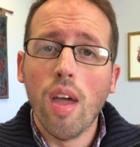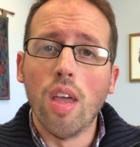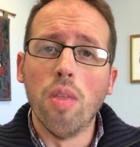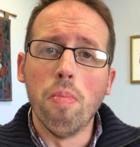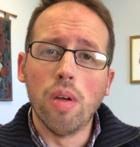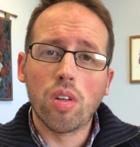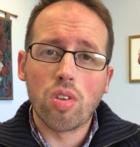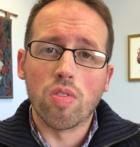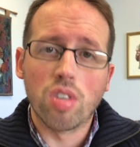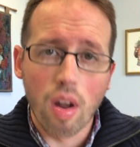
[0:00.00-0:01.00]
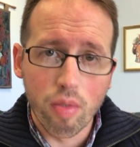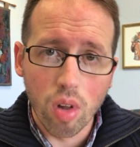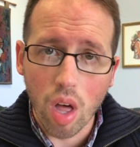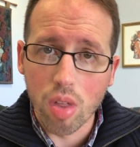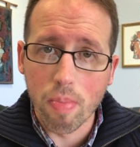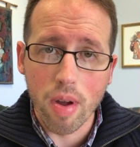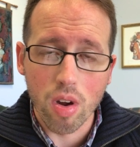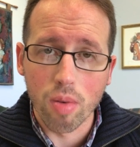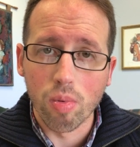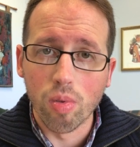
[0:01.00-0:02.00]
in the midst of several other
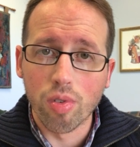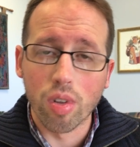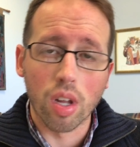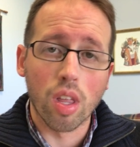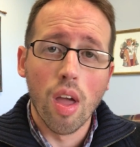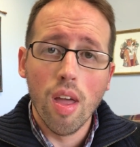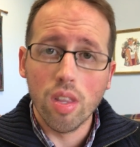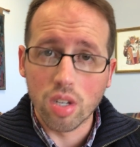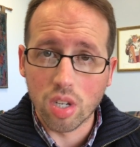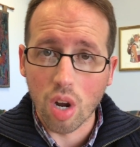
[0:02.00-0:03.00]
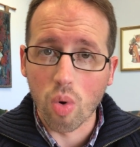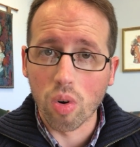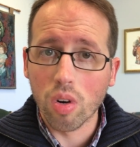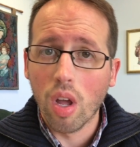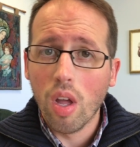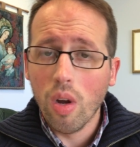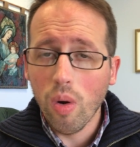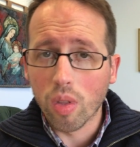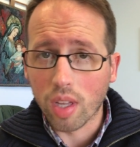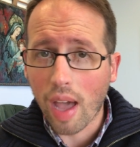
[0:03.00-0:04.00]
parables like the sower
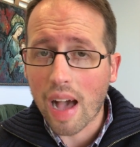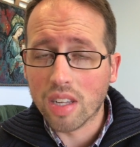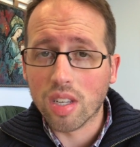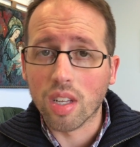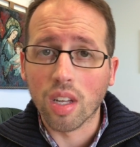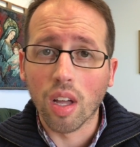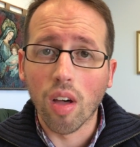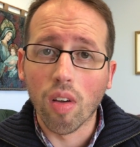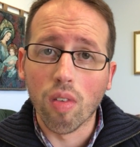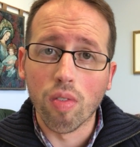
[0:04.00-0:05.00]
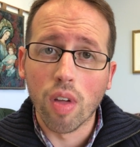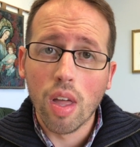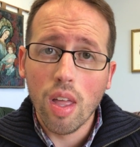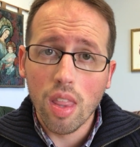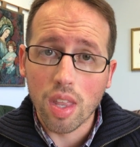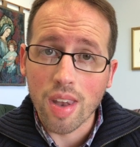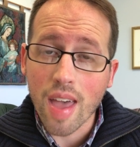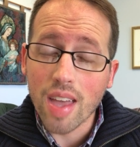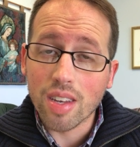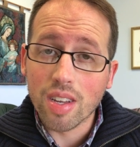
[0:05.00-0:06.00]
or the casting of the
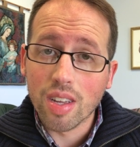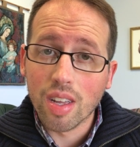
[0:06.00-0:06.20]
net.